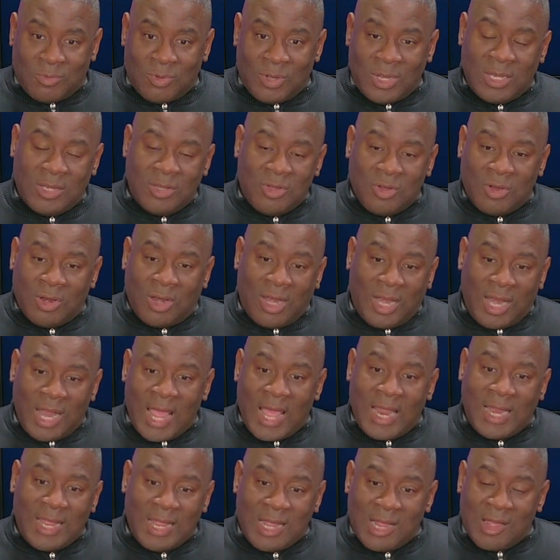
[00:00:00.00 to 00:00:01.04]
when you're
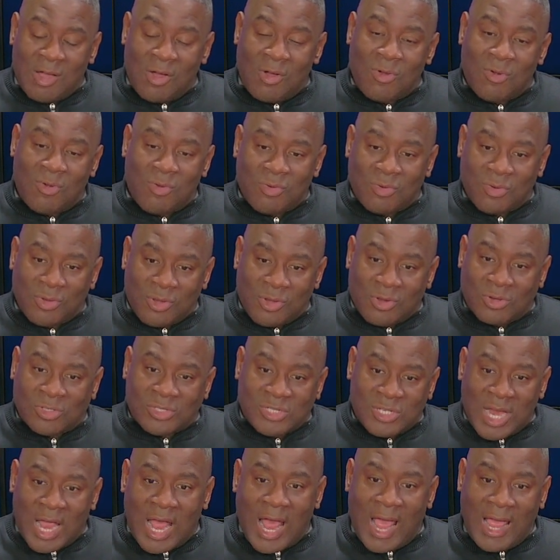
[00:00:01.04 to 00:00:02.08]
letting go your
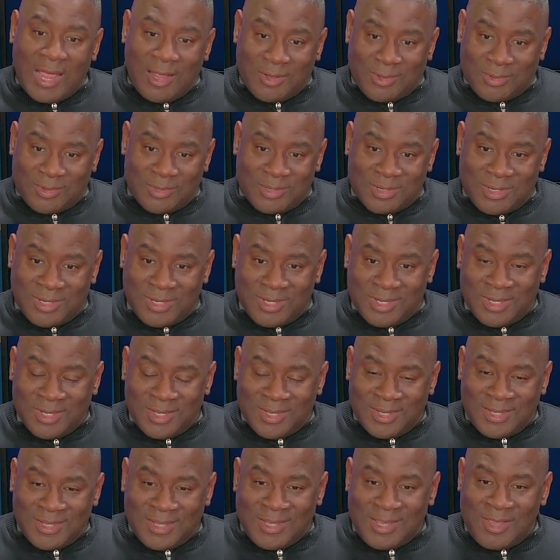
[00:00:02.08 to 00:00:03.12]
child.
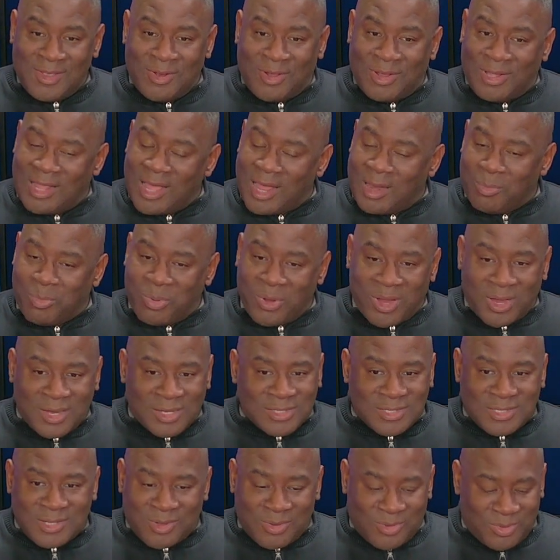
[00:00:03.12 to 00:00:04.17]
You know, a lot of
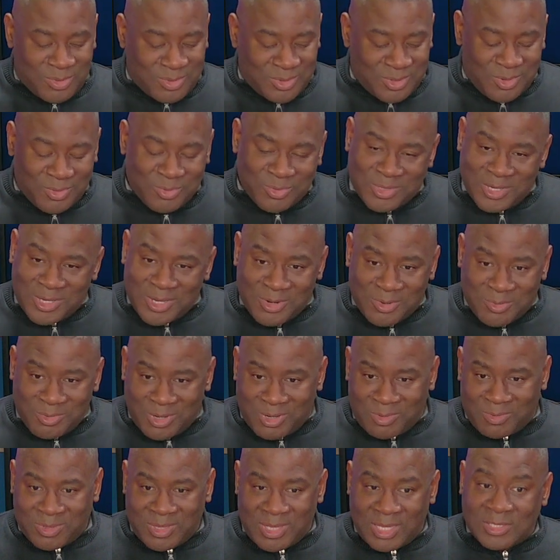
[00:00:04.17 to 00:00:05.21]
parents don't deal
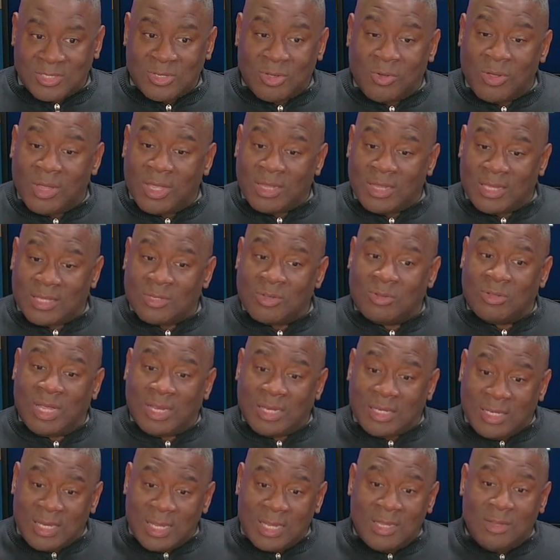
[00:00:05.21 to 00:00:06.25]
well with that. So
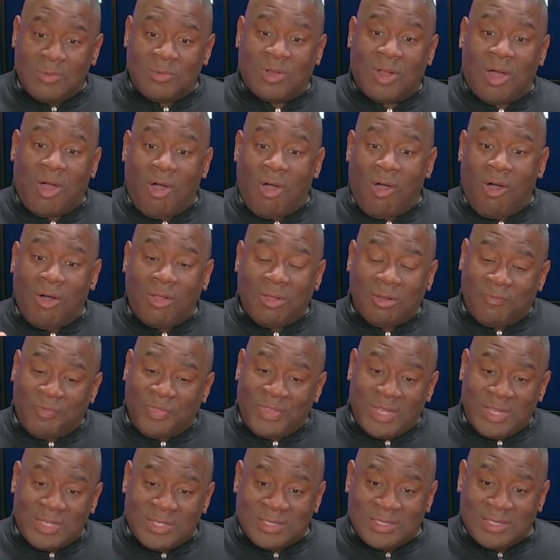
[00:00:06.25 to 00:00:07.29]
they're dealing with all
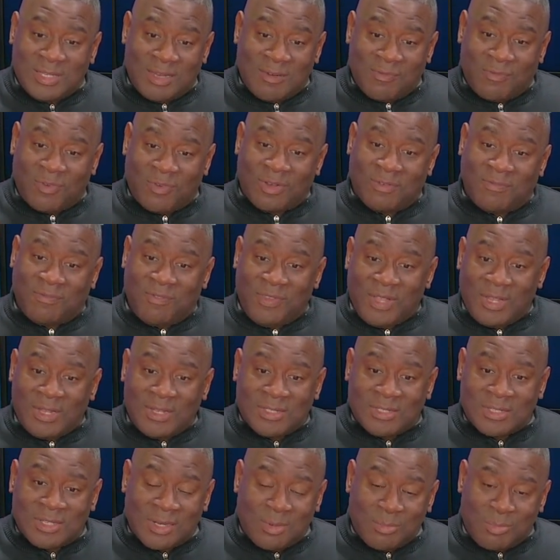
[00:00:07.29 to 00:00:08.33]
of these different
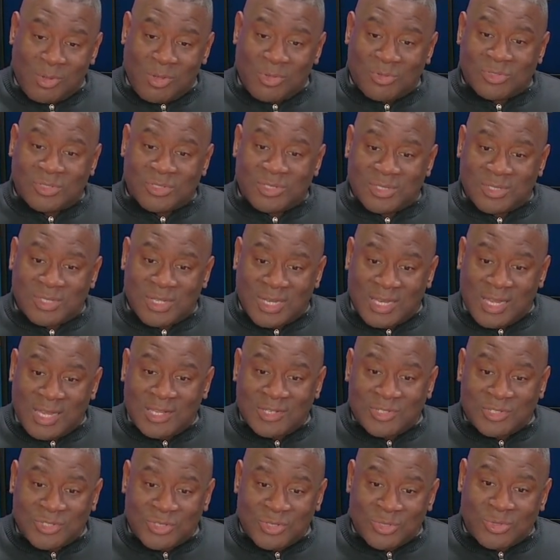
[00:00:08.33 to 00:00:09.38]
feelings and emotions and
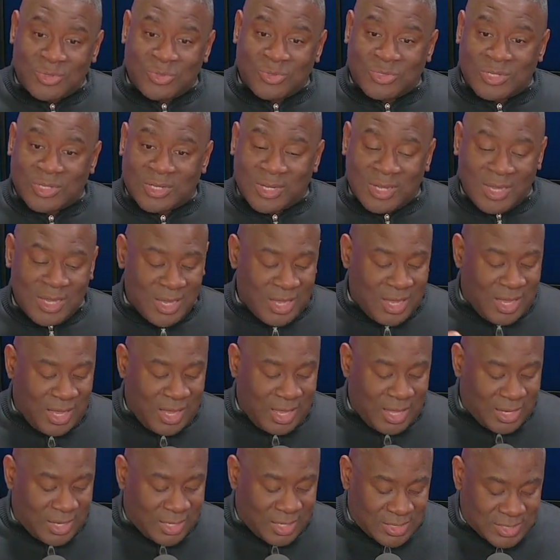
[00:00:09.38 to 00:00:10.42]
issues and
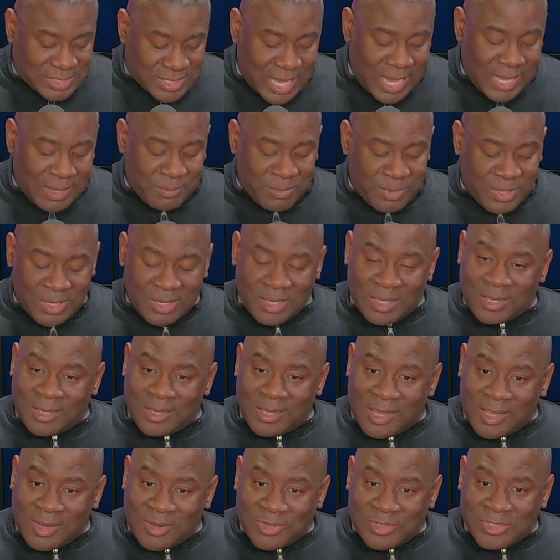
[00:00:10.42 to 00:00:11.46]
excitement and
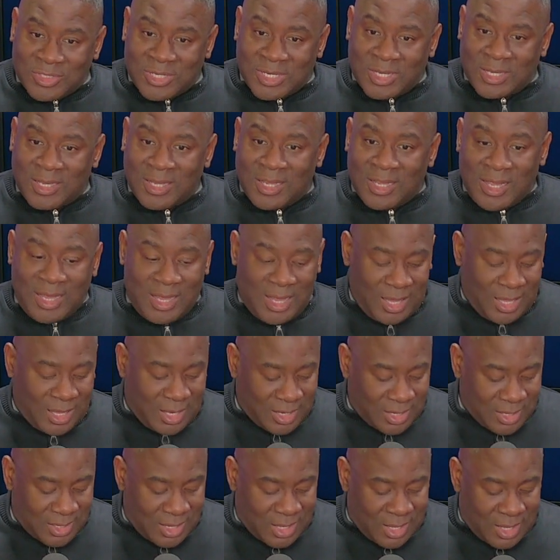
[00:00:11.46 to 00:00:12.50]
energy,
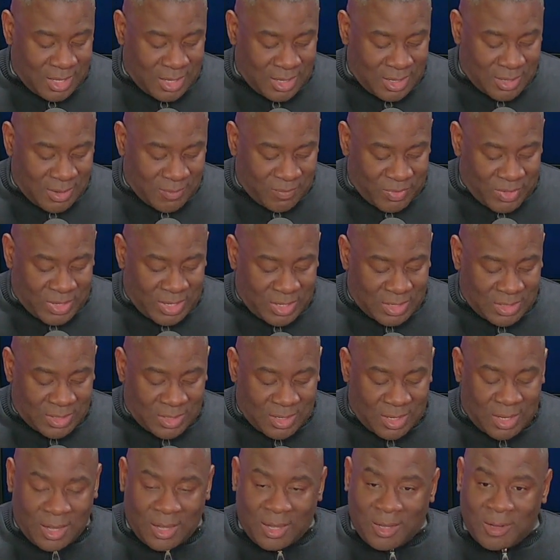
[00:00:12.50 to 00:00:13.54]
and then